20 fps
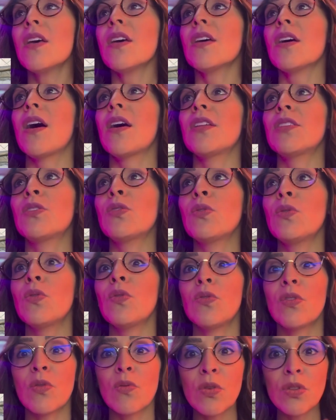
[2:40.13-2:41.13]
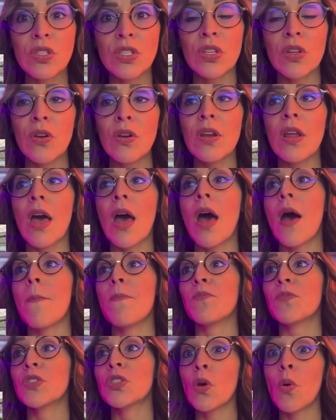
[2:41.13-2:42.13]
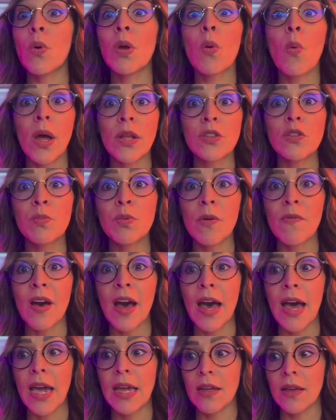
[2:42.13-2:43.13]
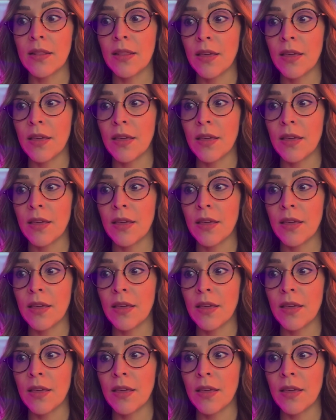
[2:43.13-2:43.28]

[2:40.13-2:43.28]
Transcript: uh, to the root zone, um, so we want to provide uh,